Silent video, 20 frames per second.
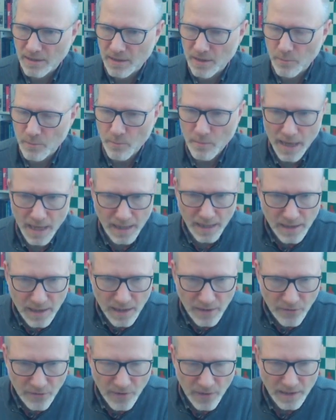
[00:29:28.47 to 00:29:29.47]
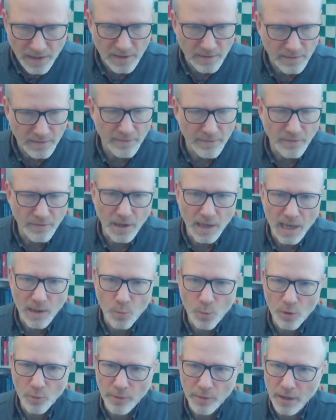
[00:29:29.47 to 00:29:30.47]
the mating threat, then the game
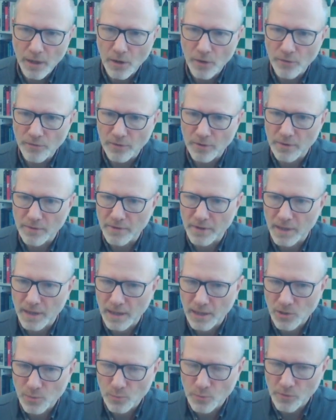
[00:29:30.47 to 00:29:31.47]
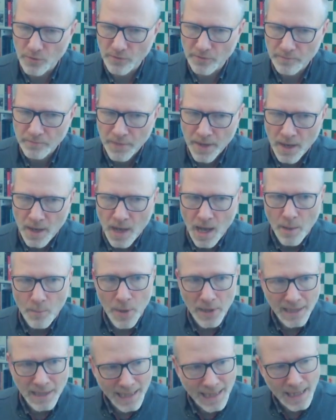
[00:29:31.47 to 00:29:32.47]
will be over on the next move.
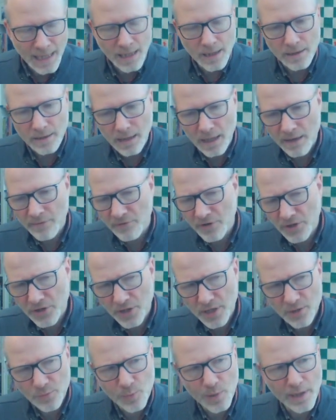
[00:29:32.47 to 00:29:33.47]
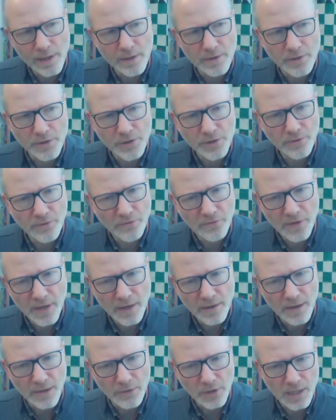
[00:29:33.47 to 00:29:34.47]
But here every chess player should
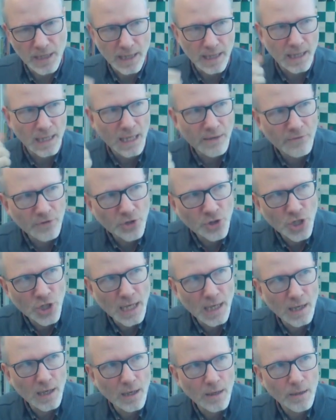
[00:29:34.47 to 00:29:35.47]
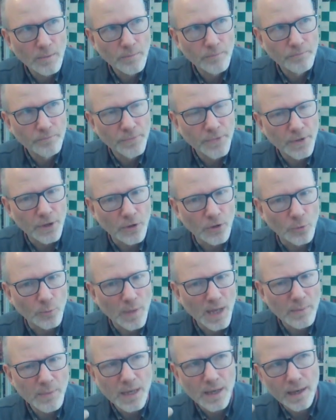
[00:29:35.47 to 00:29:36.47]
figure out, can I give a check? No.
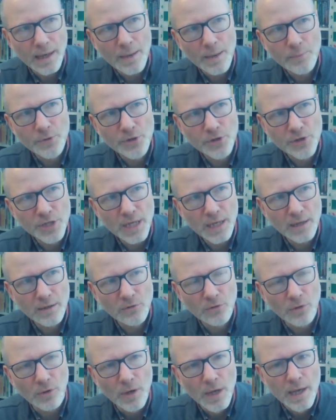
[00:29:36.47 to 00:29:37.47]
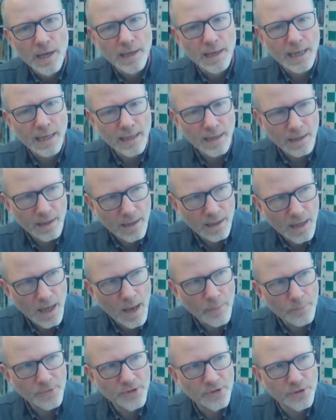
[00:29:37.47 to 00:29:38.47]
Maybe a capture check? No. Can I
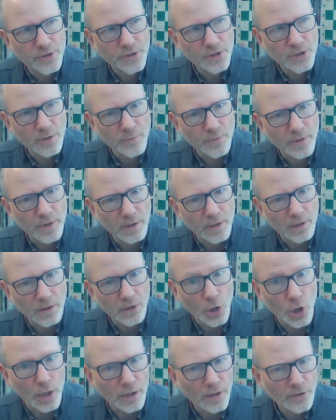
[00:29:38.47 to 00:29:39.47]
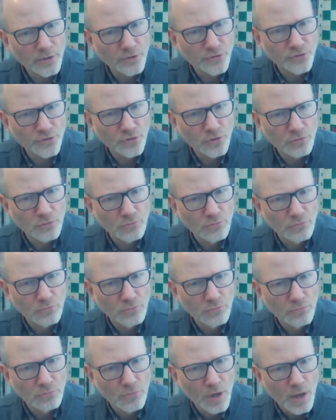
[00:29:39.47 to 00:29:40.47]
capture something? Yes.
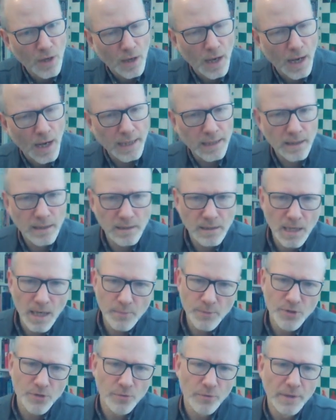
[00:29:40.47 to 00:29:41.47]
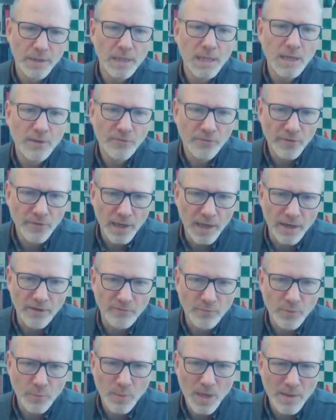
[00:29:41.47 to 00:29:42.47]
I can capture on e5,
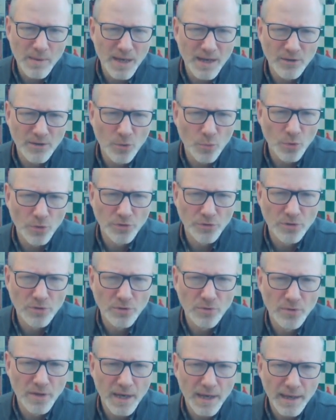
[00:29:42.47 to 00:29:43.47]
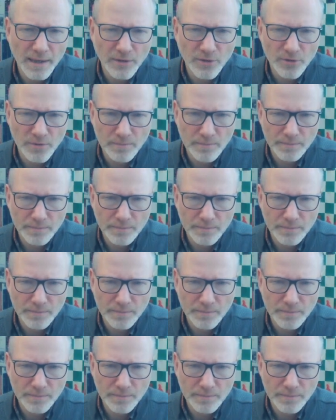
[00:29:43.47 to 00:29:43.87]
but maybe I don't want to do that.